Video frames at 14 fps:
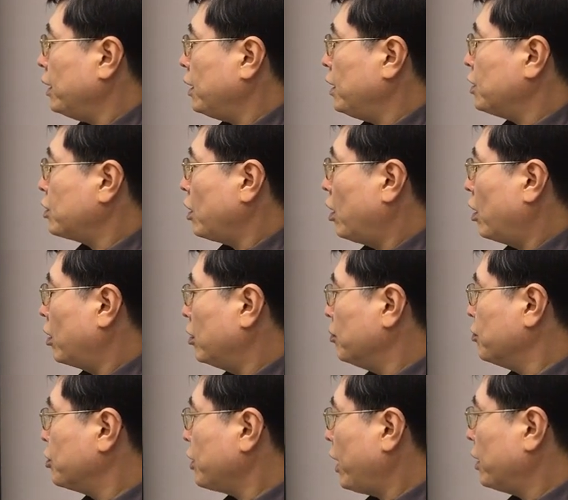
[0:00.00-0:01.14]
in his
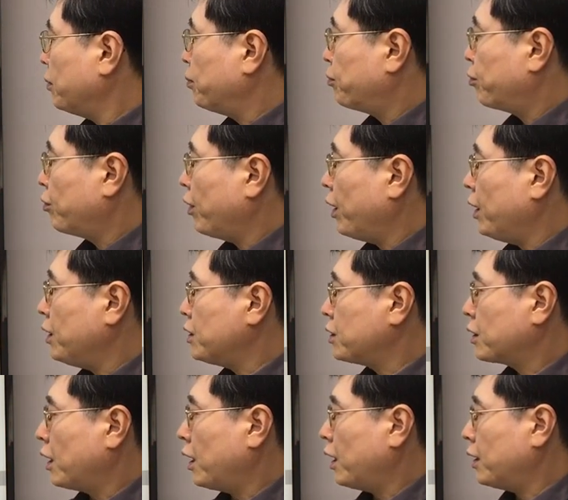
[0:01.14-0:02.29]
arms and
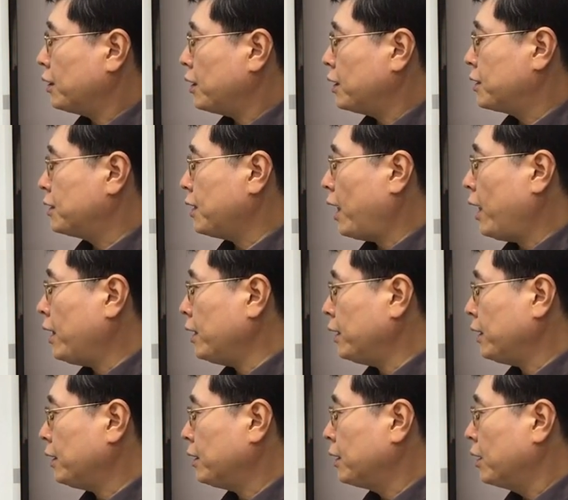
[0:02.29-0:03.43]
praised God,
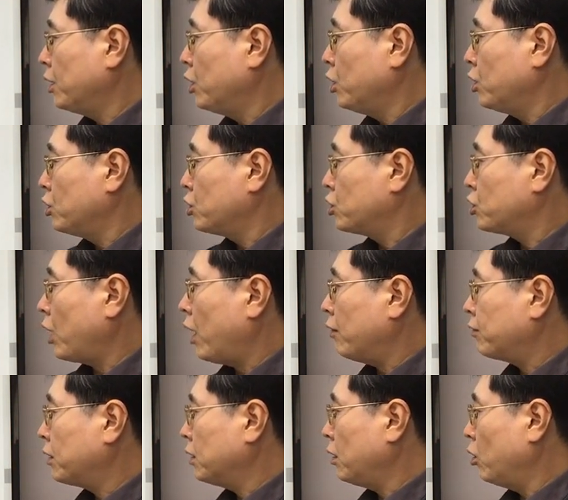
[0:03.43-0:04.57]
saying,
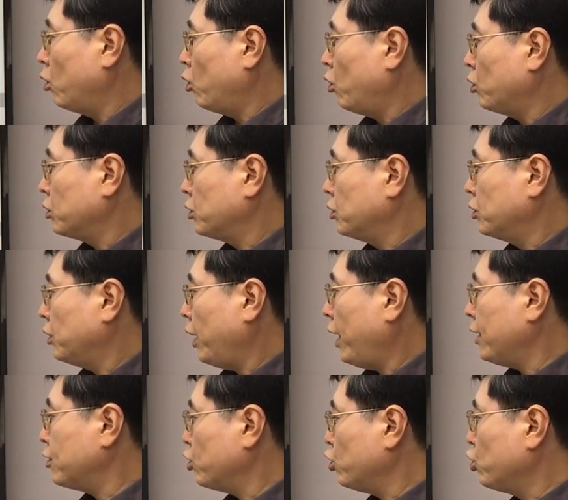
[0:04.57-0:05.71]
Sovereign Lord,
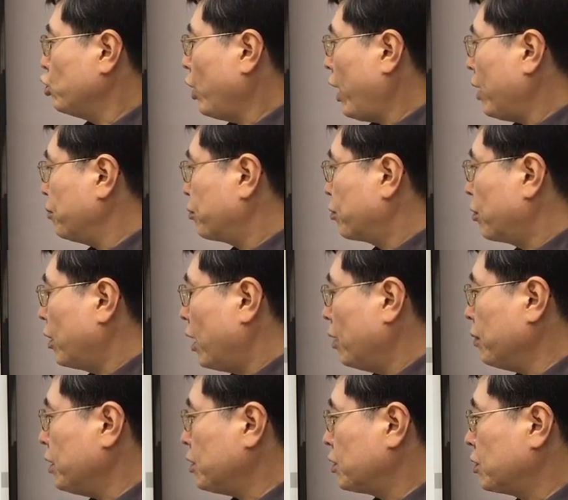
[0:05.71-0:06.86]
as you have
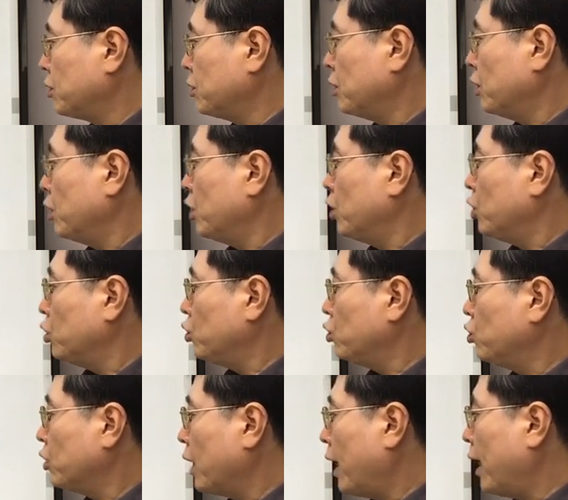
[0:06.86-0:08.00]
promised,
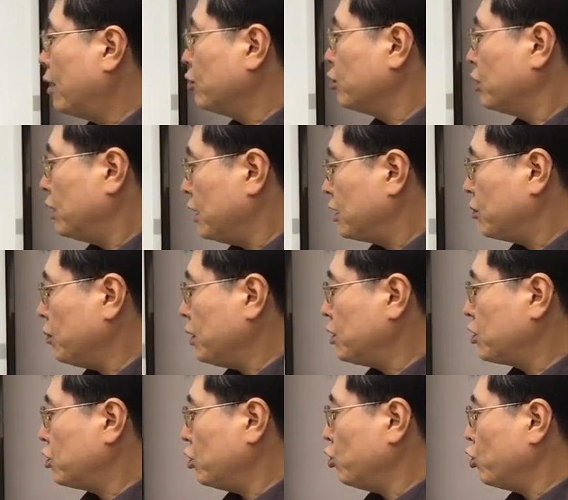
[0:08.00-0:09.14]
you now
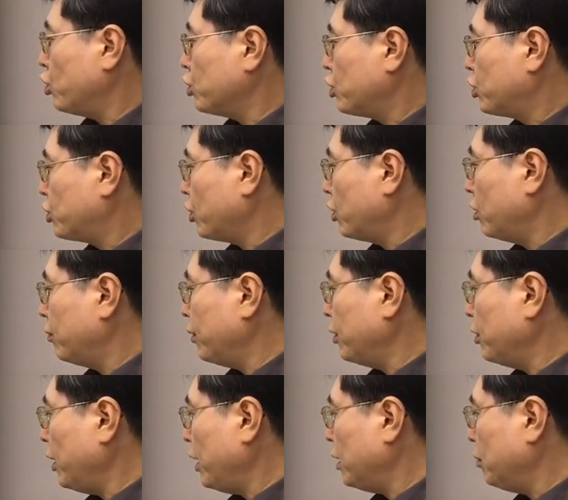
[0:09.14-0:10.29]
dismiss your
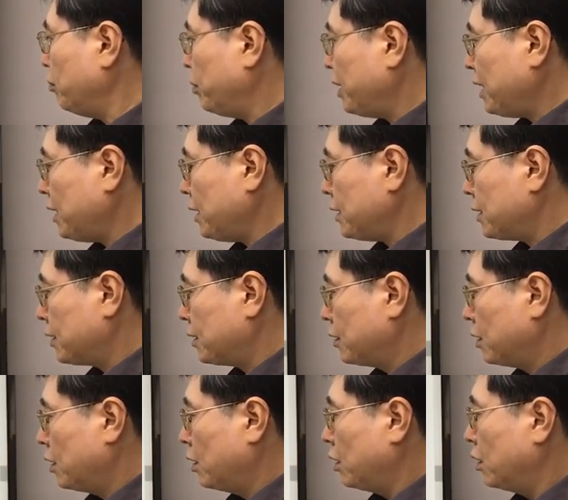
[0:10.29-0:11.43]
servant in peace,
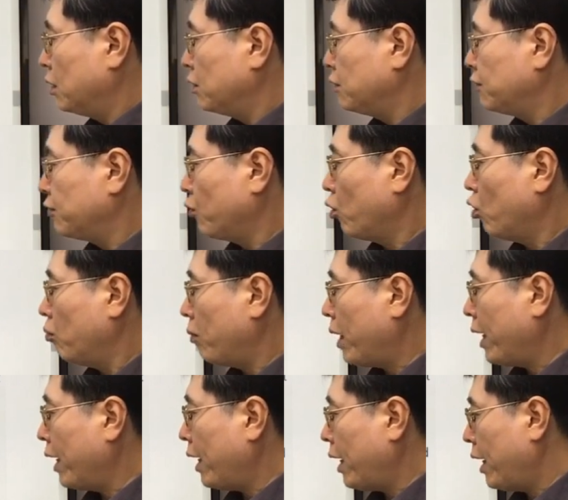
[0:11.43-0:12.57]
for
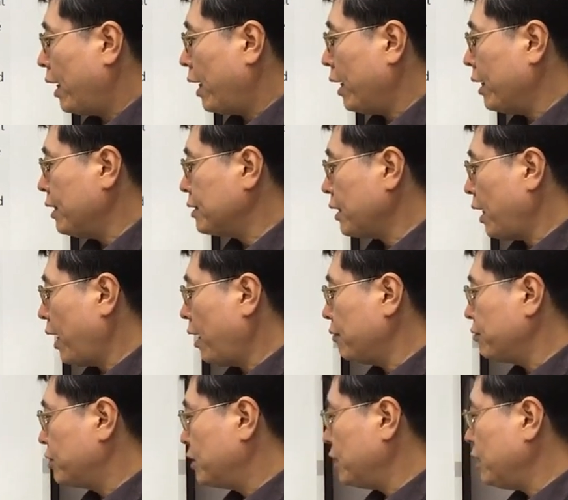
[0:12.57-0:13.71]
my eyes
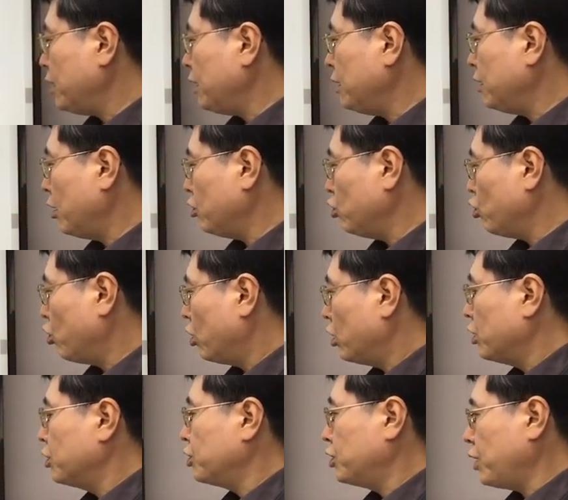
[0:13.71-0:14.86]
have seen
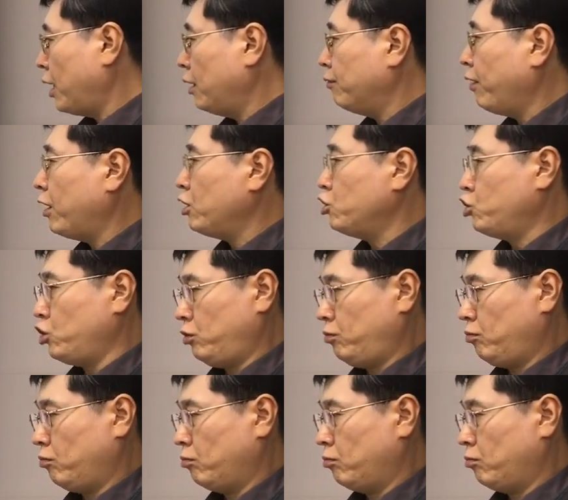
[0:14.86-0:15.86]
your salvation.